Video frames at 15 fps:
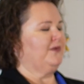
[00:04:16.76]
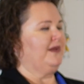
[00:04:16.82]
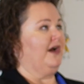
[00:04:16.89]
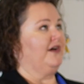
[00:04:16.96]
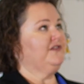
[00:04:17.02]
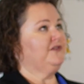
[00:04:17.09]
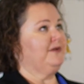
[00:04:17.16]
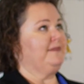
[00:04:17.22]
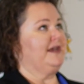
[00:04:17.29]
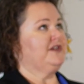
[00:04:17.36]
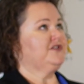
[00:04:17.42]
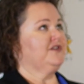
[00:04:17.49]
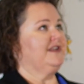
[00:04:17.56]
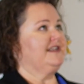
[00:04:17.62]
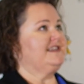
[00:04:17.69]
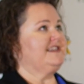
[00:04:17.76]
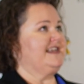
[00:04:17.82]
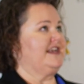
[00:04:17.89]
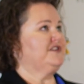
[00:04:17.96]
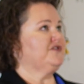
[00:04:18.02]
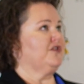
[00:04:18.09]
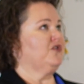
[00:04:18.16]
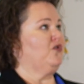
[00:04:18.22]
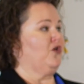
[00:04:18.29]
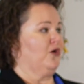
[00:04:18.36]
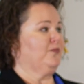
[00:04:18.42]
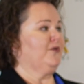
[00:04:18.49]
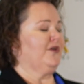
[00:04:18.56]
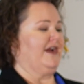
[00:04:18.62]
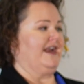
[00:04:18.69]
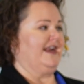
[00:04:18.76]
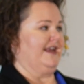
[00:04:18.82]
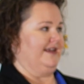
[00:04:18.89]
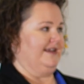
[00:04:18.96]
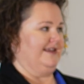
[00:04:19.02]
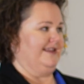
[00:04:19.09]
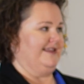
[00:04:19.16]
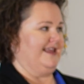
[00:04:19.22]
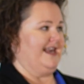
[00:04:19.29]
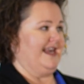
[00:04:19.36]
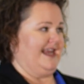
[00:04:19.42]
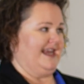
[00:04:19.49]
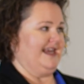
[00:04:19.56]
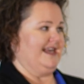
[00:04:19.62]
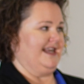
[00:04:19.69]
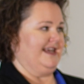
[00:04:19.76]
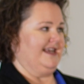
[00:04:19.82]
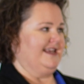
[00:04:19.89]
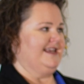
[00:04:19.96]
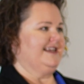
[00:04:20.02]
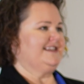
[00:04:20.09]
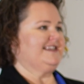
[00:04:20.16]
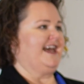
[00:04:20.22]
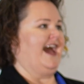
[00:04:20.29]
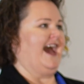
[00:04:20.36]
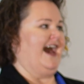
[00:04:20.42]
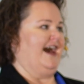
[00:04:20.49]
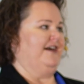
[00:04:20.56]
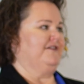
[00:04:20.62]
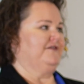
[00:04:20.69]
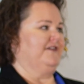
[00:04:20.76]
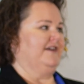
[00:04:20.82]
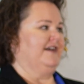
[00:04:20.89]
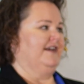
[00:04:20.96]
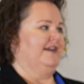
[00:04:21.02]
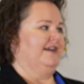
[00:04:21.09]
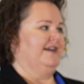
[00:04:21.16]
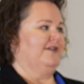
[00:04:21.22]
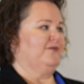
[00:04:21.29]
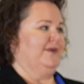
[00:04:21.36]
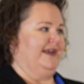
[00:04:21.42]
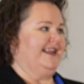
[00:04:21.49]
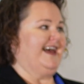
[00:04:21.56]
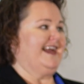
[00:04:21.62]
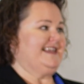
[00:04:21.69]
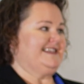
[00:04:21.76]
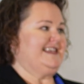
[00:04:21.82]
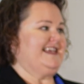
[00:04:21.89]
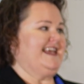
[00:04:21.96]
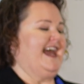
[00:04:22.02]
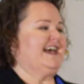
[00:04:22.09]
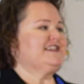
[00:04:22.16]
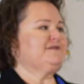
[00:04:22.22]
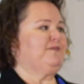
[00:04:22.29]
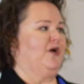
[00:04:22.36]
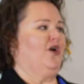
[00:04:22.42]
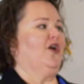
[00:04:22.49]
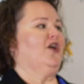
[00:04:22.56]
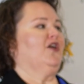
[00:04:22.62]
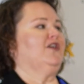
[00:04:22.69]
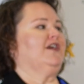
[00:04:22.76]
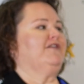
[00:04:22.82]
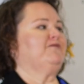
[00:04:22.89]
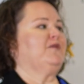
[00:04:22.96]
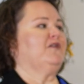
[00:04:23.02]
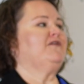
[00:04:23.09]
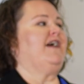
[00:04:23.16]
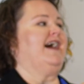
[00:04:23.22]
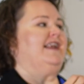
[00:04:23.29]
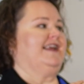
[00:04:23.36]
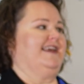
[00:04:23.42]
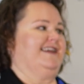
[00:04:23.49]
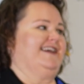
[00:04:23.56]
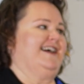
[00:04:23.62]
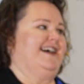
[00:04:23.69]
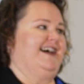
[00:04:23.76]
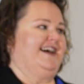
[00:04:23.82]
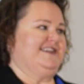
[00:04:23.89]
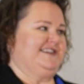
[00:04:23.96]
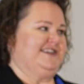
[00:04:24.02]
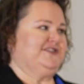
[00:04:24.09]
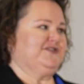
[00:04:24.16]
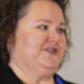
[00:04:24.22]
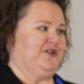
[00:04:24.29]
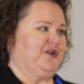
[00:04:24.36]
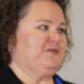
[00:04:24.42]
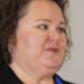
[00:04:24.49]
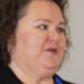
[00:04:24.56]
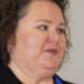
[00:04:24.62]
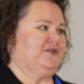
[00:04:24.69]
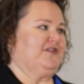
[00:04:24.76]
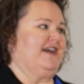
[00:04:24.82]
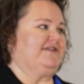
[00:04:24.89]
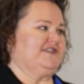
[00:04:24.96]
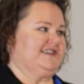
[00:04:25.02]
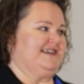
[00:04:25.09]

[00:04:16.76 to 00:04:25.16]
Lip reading: also want to make sure that states are incorporating the need to have real ID as part of providing a digital or mobile driver's